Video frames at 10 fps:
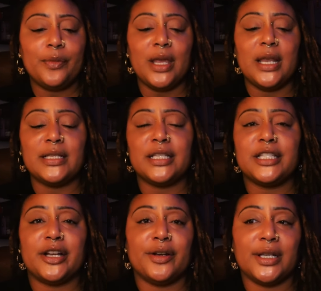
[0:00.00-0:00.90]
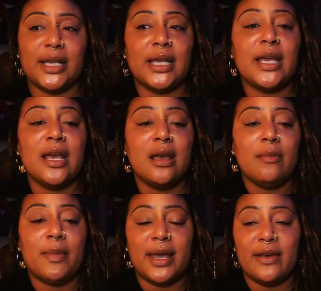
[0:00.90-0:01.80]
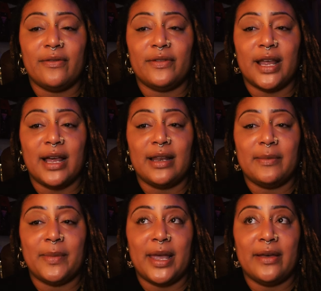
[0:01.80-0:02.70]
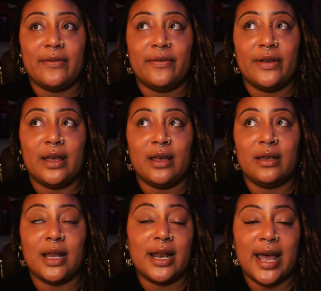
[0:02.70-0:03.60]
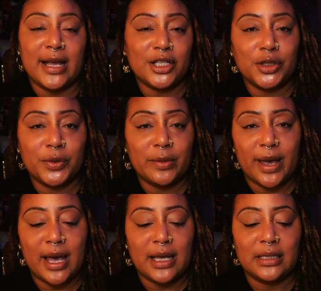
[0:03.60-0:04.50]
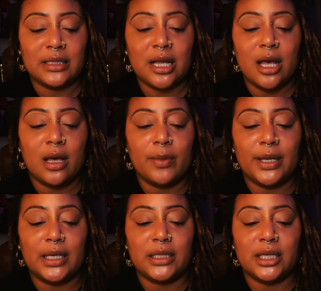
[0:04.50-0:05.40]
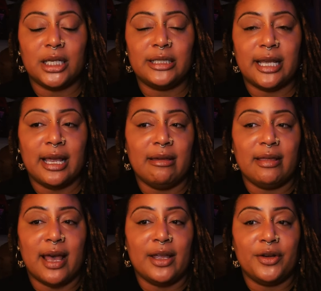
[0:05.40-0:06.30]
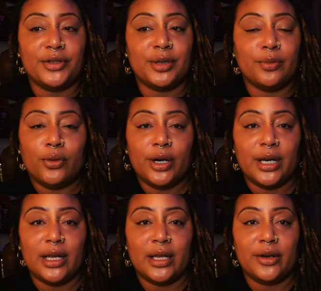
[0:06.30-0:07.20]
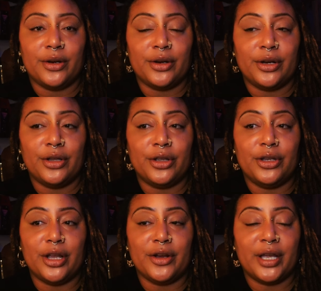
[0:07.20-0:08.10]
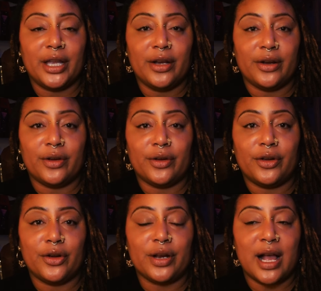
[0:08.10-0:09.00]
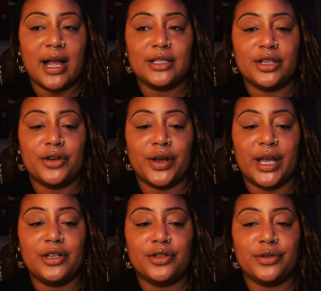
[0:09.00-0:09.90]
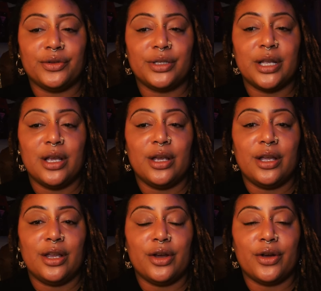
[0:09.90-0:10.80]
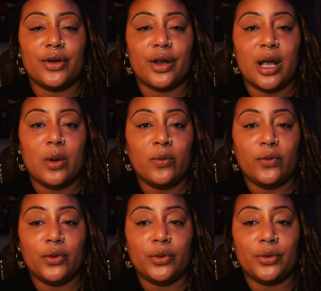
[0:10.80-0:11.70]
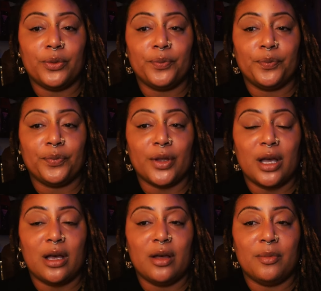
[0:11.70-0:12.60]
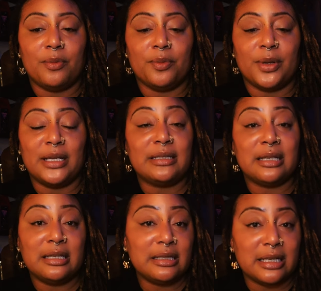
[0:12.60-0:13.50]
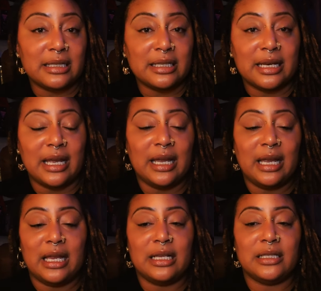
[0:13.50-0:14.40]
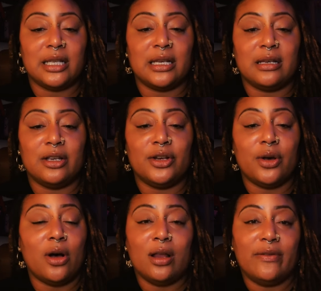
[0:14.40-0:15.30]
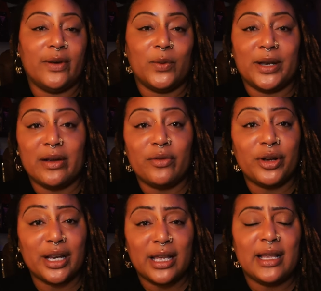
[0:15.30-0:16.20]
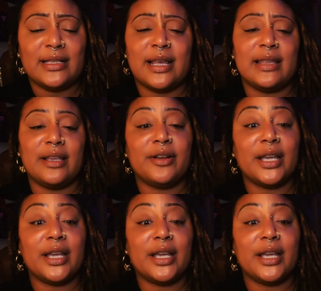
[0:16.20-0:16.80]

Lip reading: necessarily may have not had to do in the past. But it's saying that you're supported and they're here. Your guides and your angels, your helpful assistance and aids, and you know, all of it, whatever it is, like they're